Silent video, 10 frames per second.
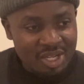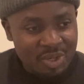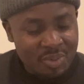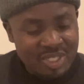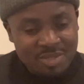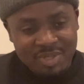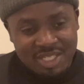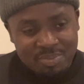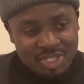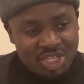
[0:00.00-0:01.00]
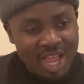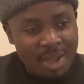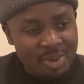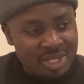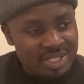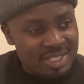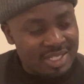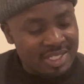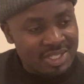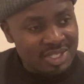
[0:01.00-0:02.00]
Christmas pajamas
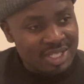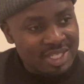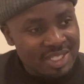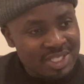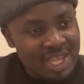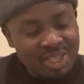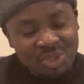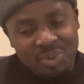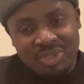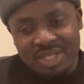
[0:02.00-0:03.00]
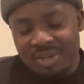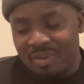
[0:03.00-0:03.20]
and take those little